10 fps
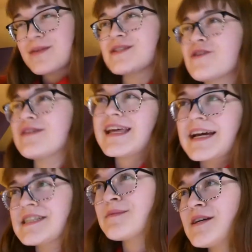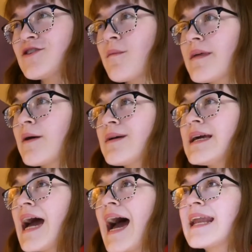Sophie texted me and told me that we
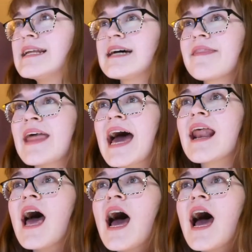had done that.